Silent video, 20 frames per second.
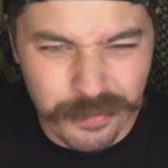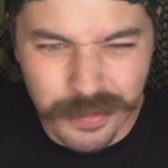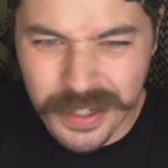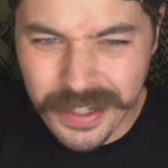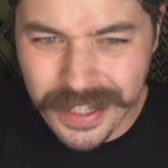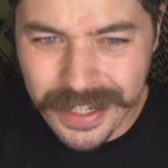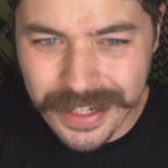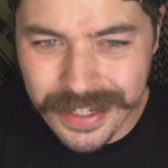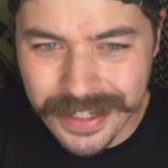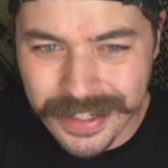
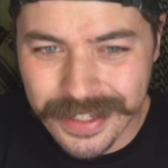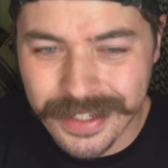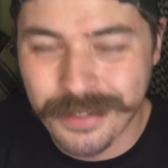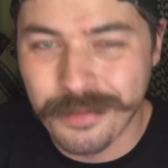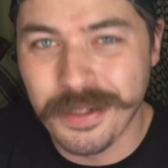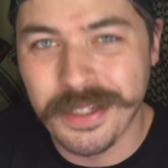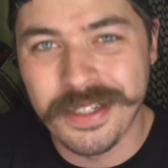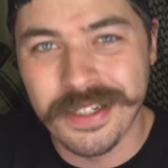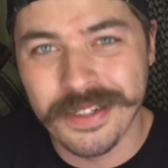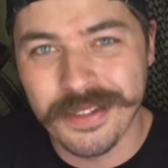Really?
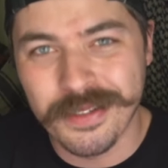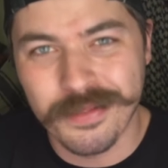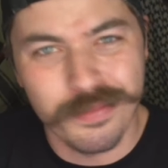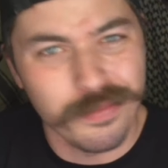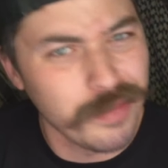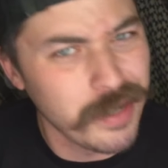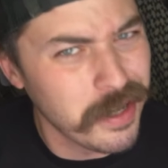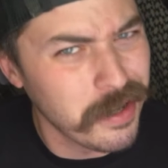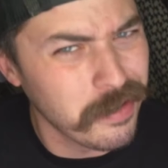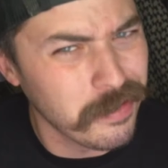We just
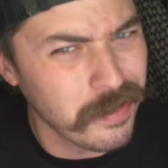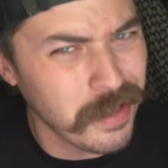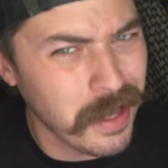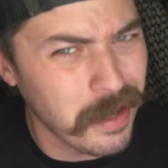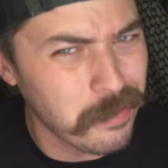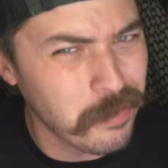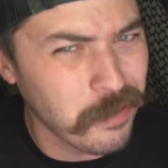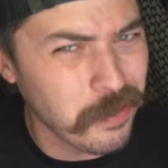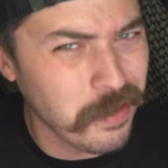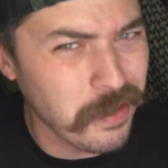went over
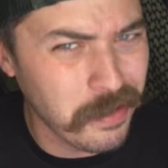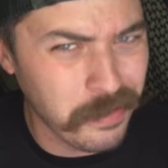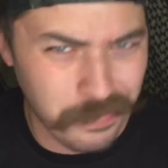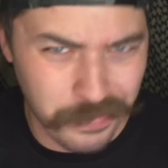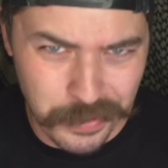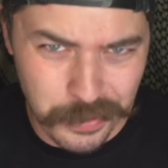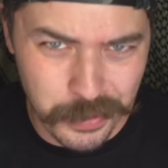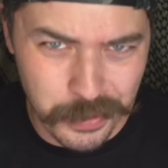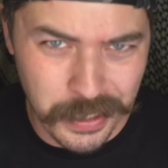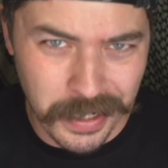that more than a
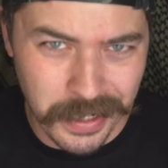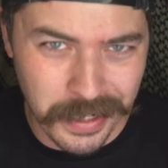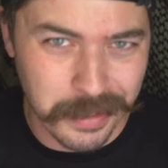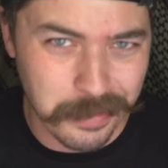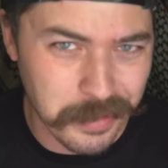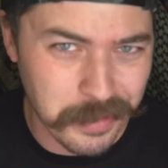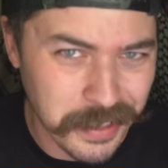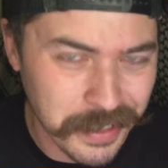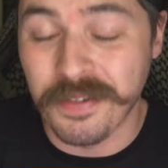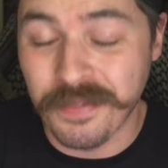few
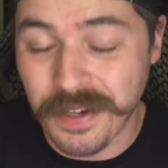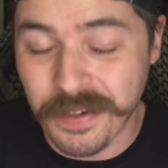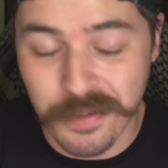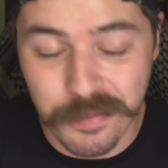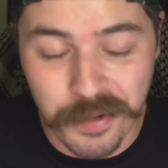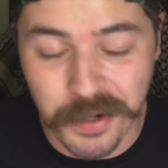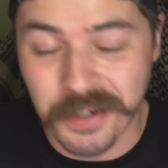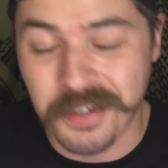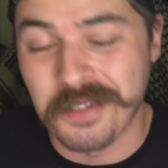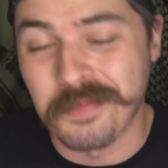times. My favorite
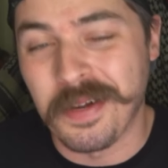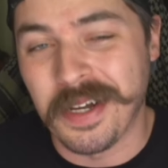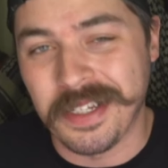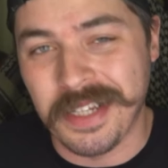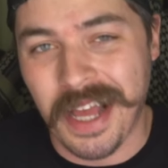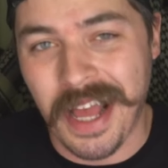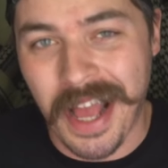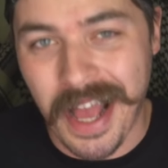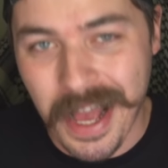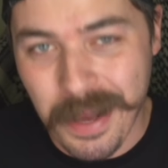part is about
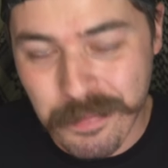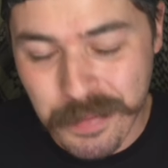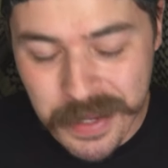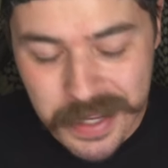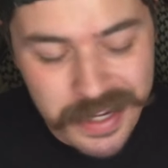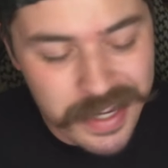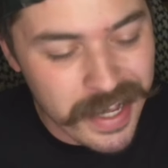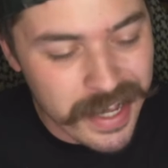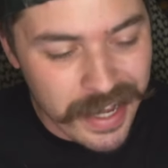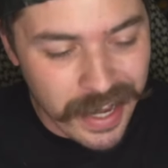to
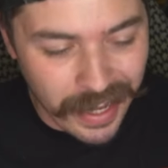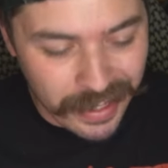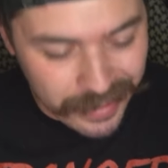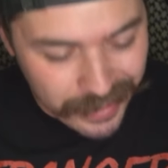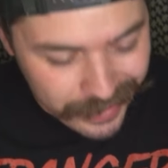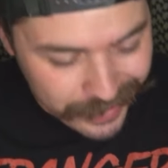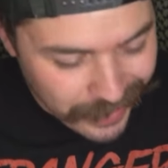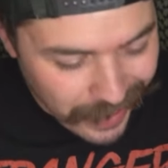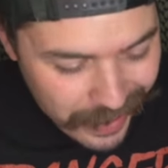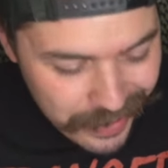happen, and
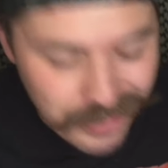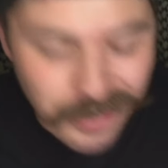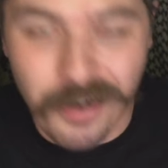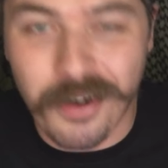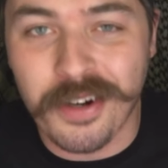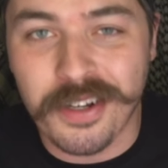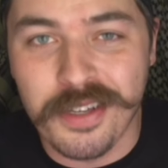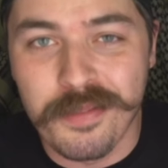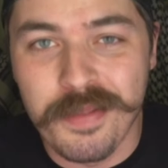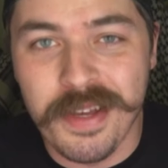this guy's
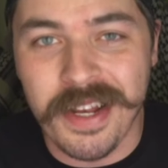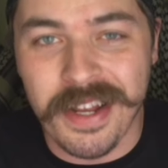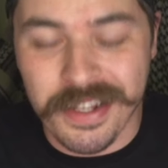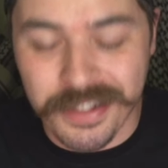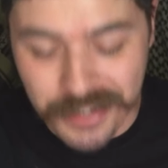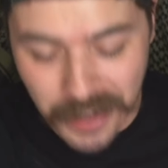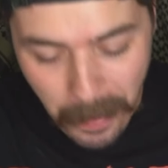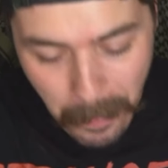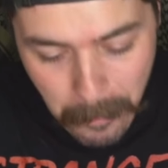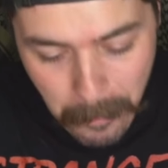argument is